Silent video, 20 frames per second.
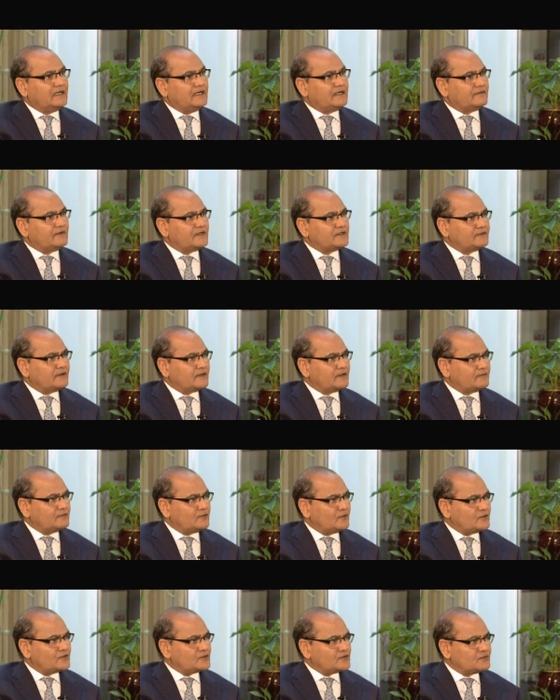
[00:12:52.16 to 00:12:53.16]
It was one of
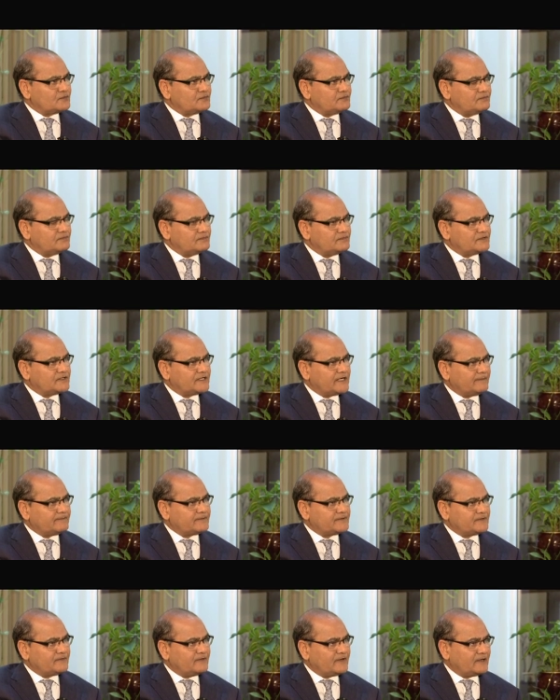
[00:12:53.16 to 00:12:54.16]
those
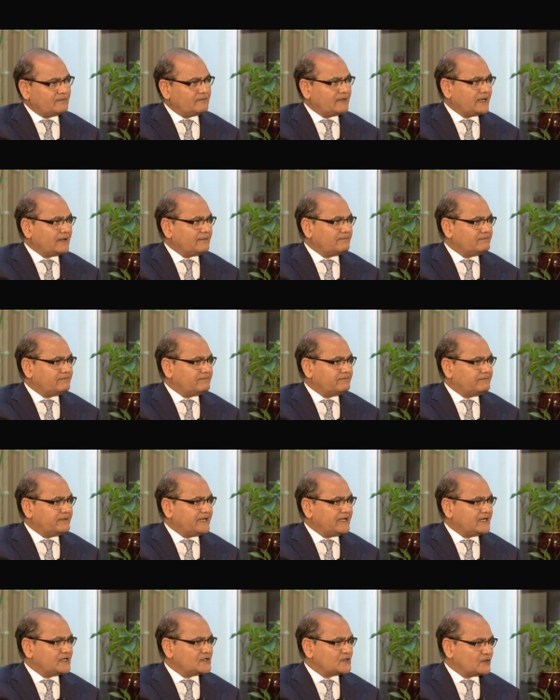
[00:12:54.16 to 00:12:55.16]
trips when my
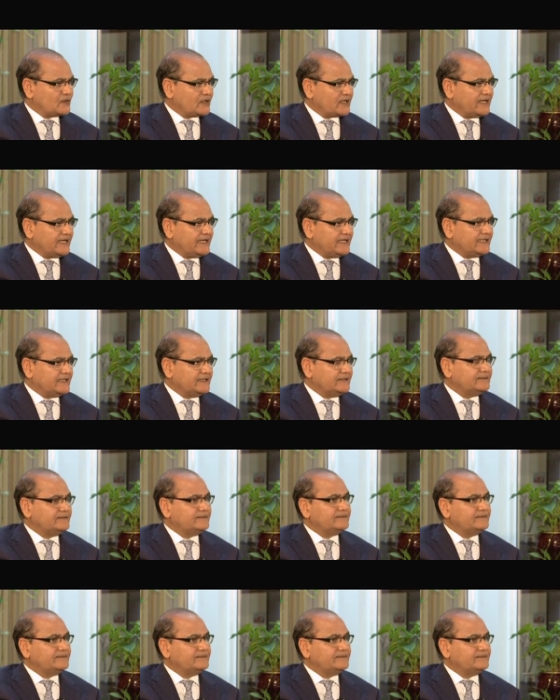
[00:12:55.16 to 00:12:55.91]
parents were here.